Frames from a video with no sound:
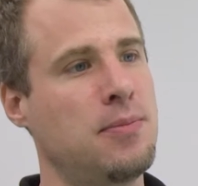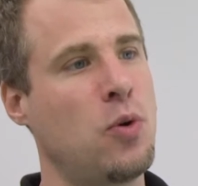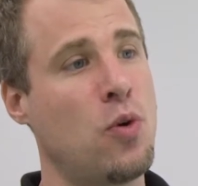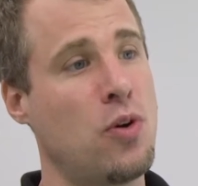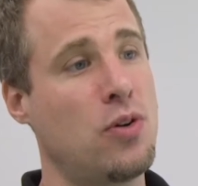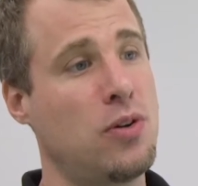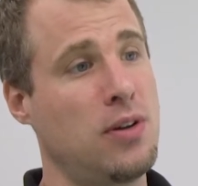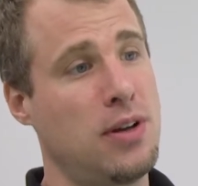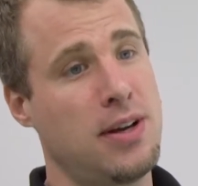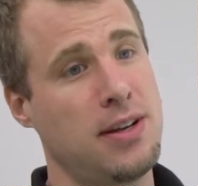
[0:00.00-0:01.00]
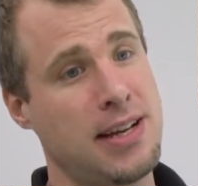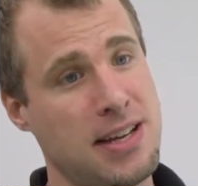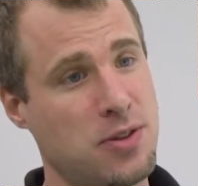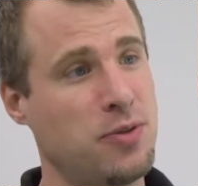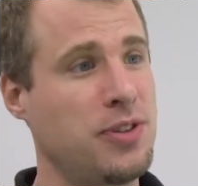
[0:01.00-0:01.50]
or
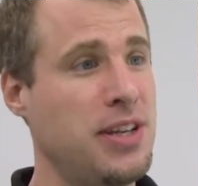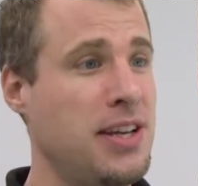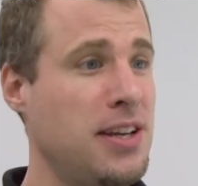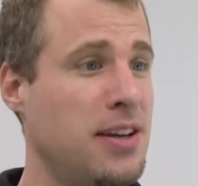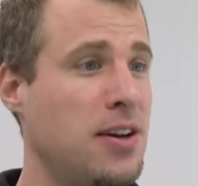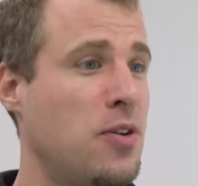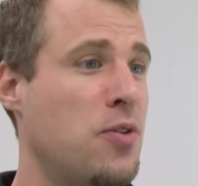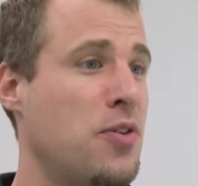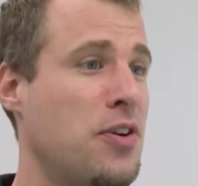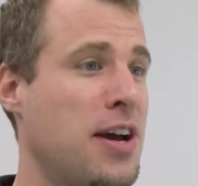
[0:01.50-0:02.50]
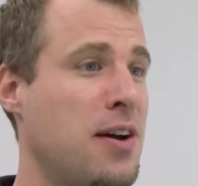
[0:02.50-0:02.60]
task of T or